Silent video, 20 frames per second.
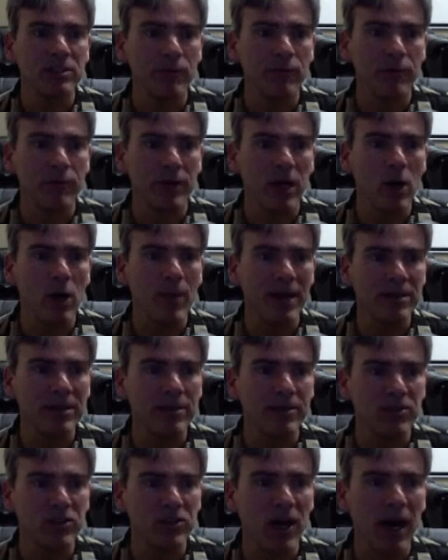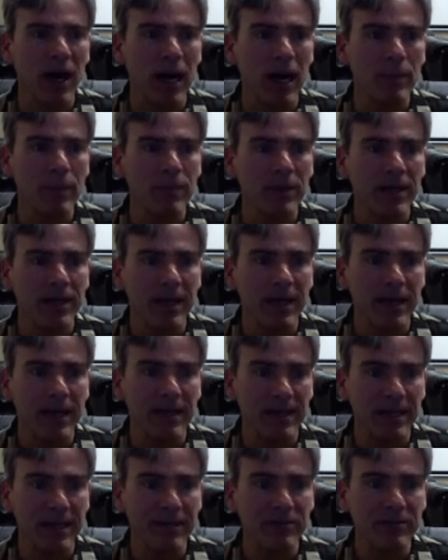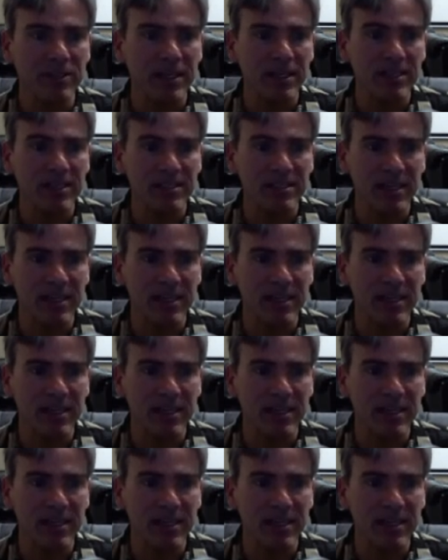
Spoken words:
So if we go back to the top, and it